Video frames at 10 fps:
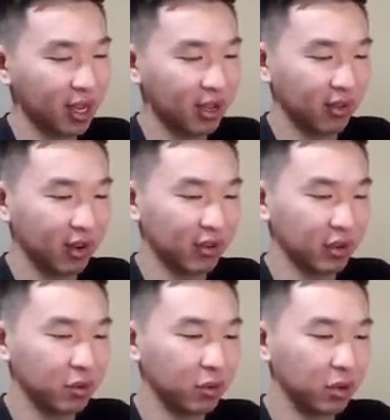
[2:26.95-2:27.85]
Very
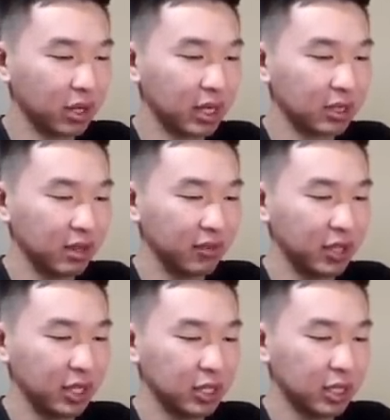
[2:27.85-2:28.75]
cool. Love
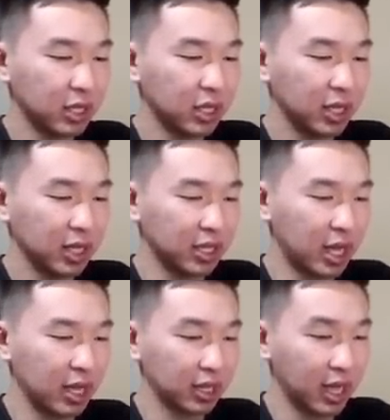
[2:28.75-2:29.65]
these. Got
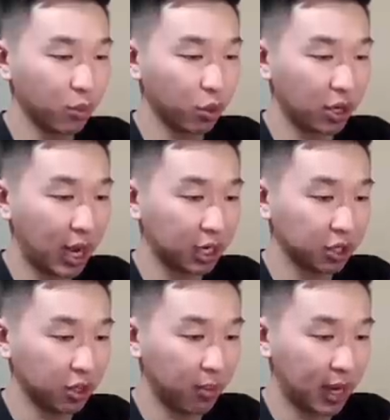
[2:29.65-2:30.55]
that game worn action
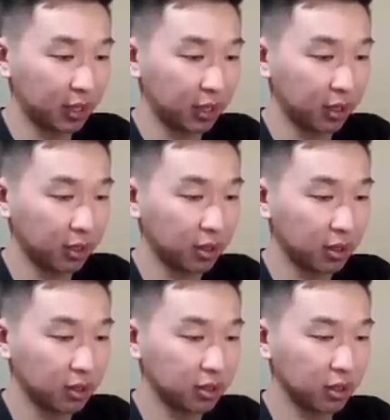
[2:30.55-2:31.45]
on the back there.
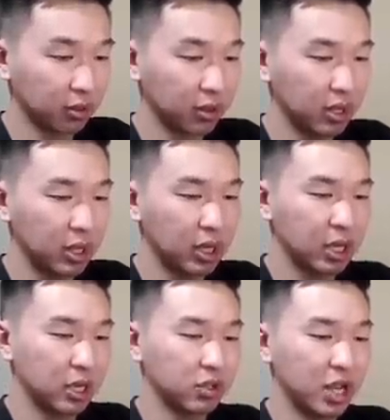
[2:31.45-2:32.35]
So
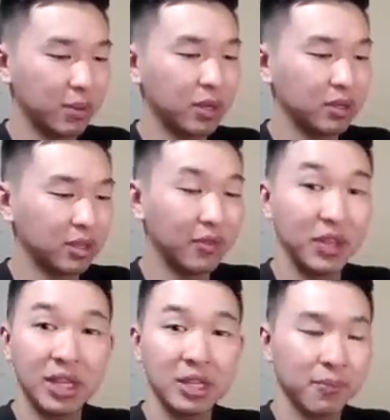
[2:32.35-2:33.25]
huge dub. Love
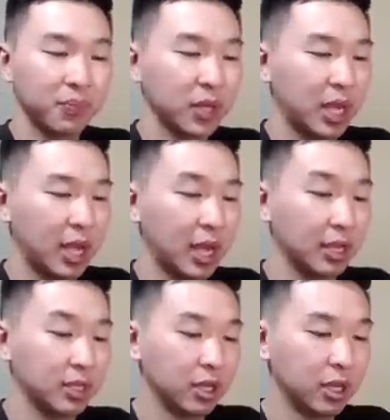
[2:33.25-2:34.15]
these.
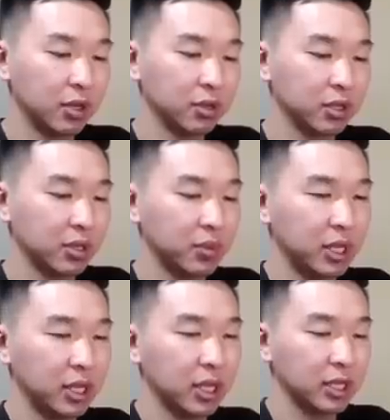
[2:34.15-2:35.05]
And those are some of
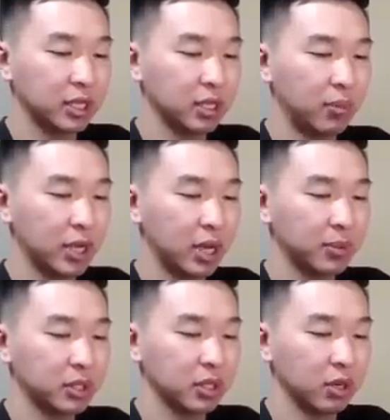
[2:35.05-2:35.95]
the single pickups.
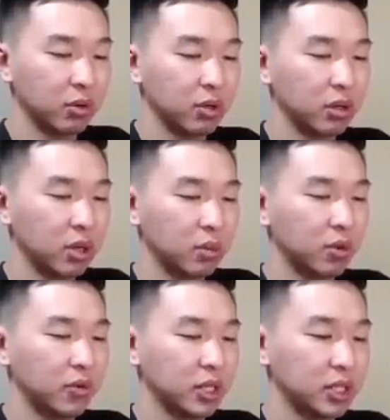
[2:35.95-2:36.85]
So
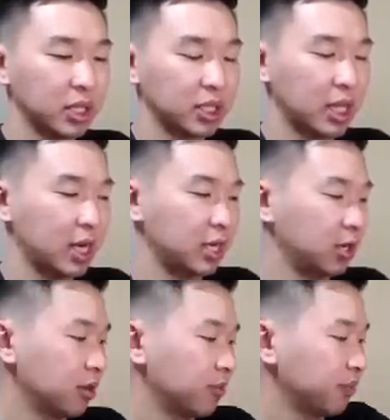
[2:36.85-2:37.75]
move this to the side here.